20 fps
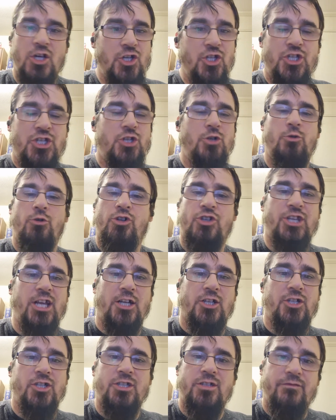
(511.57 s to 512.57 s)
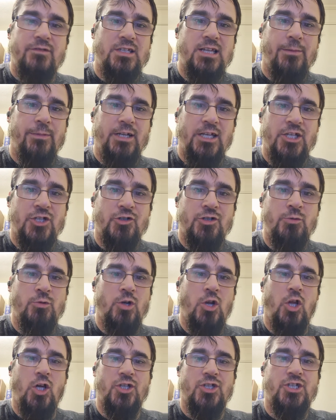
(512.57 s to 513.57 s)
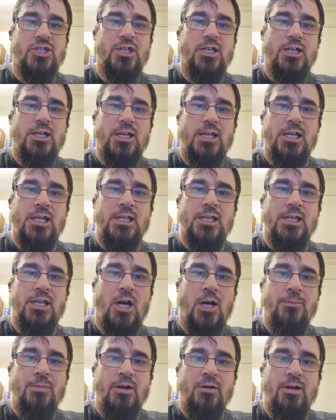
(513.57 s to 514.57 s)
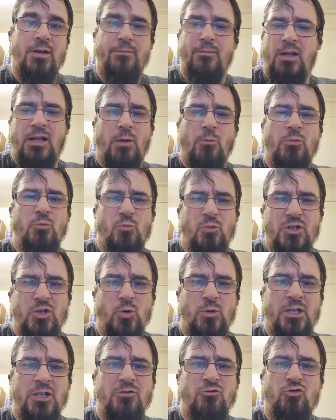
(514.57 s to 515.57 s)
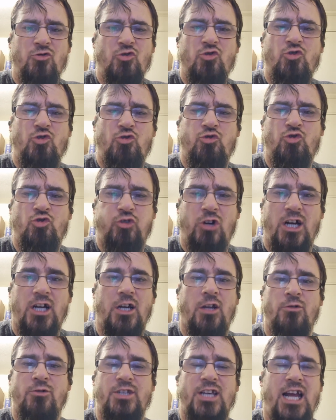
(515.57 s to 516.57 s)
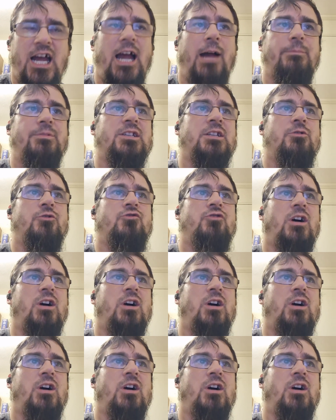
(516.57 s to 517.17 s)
Huge sections of Islamic history were lost in Iberia. Like, we're talking truckloads, absolute